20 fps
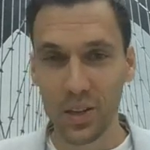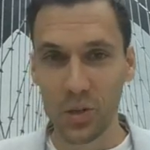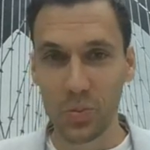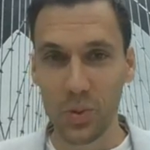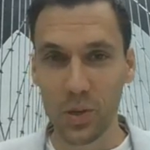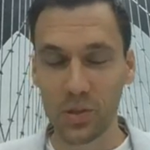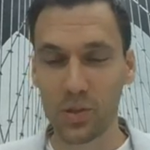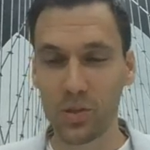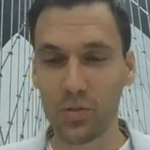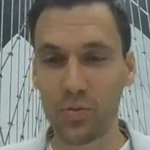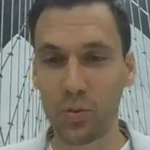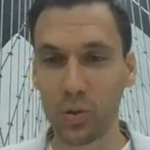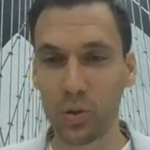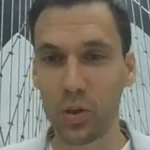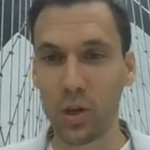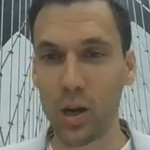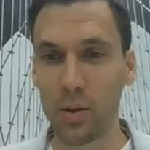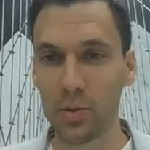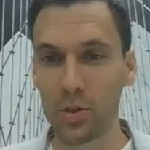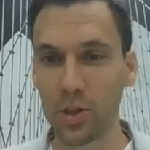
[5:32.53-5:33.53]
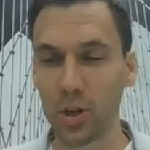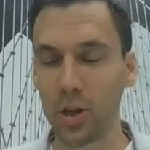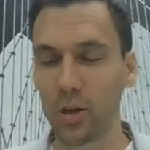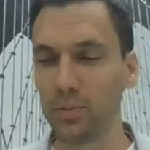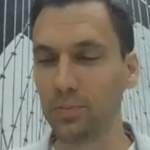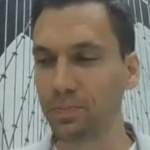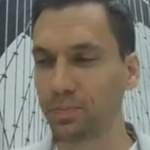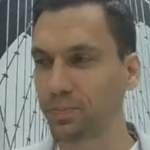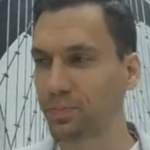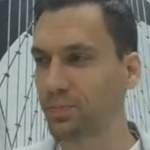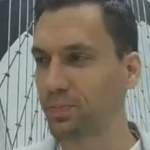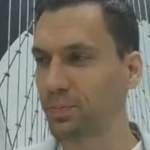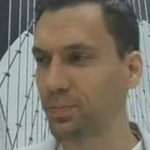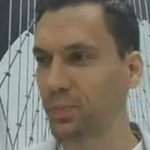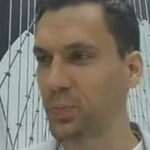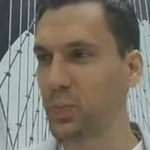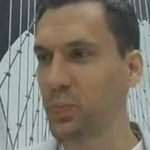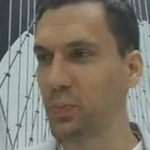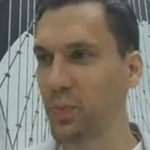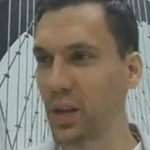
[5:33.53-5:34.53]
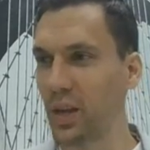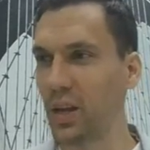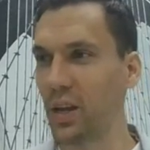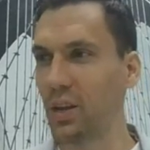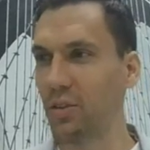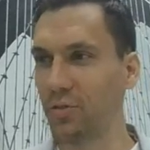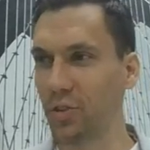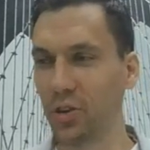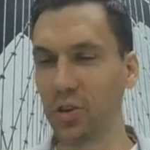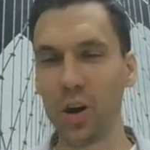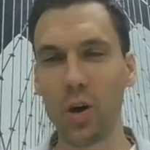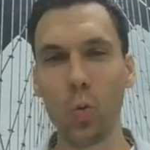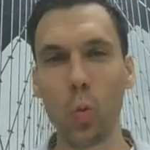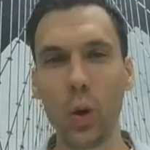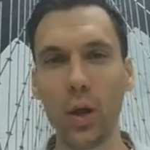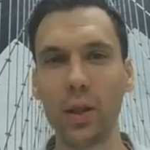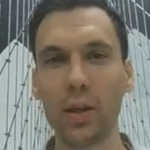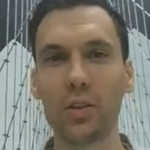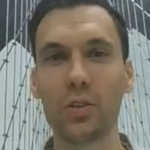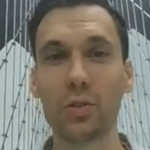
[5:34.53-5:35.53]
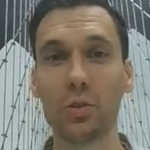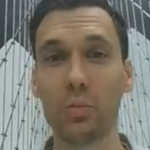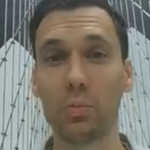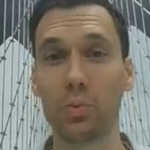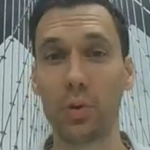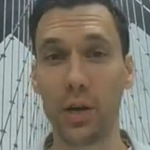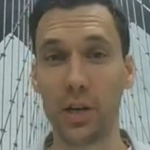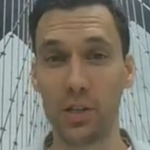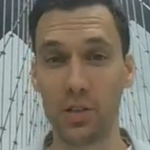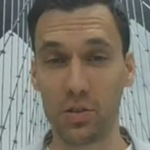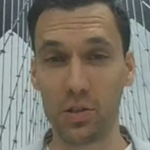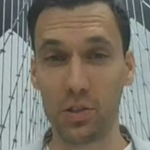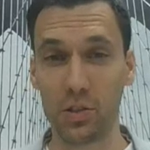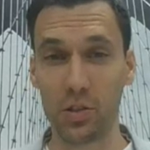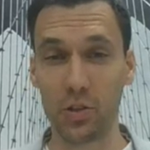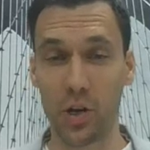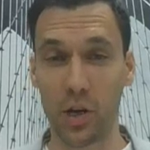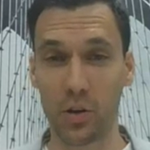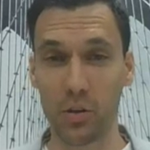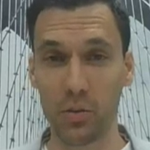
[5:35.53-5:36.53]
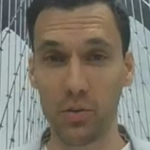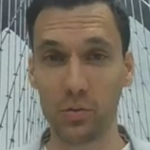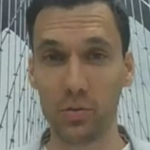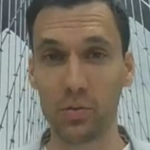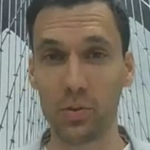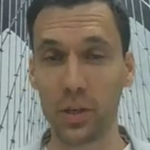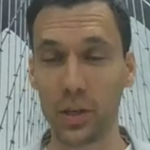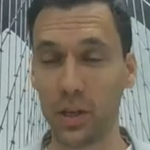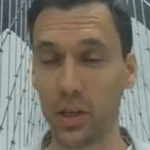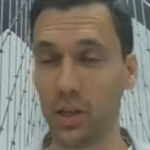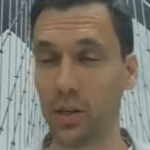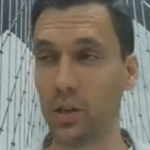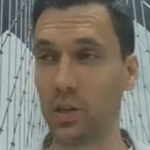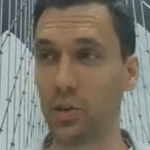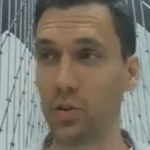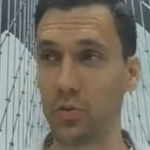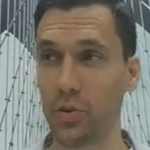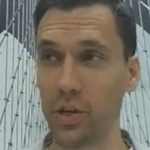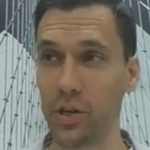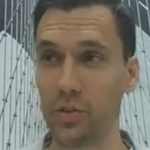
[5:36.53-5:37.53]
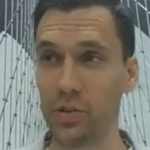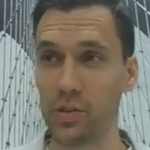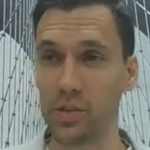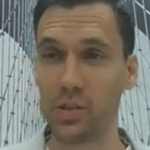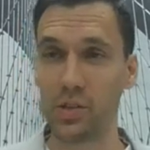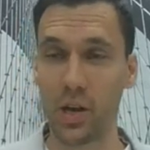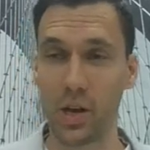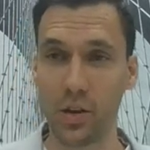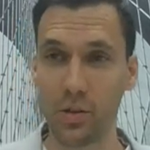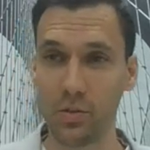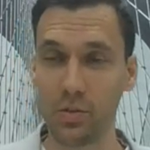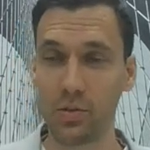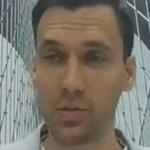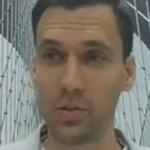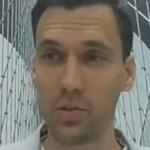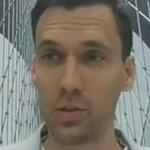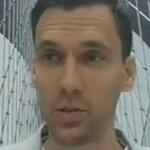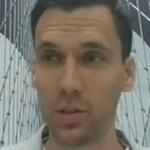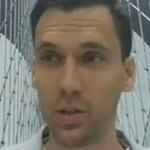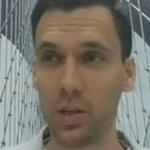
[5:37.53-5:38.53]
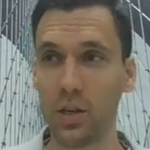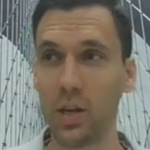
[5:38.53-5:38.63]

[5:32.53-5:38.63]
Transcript: business full time. So if you're not willing to embrace the struggle in a career in sales,